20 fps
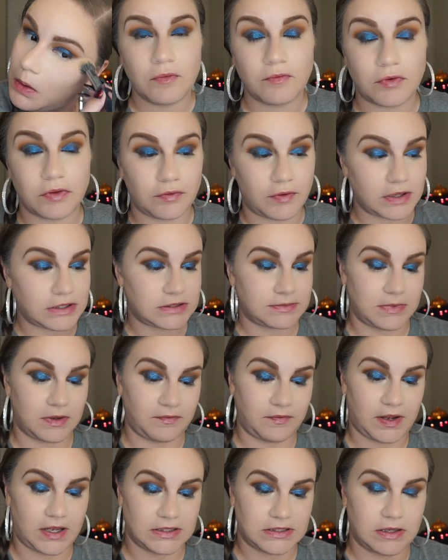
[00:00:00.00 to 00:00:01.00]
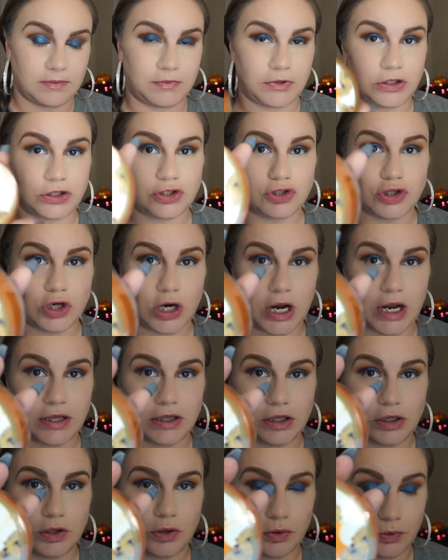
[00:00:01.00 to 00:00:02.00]
for the rest of my face, I'm gonna try
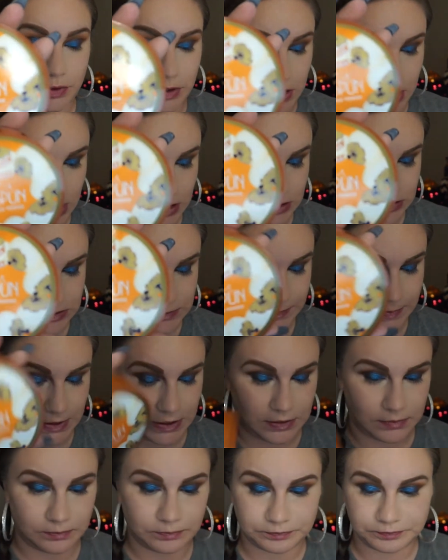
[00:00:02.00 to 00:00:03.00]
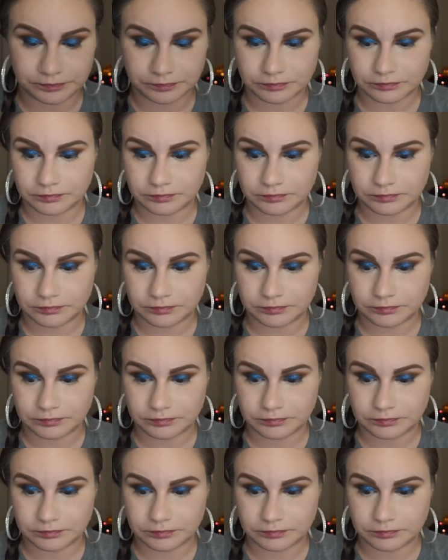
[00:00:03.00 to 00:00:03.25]
the Coty Airspun.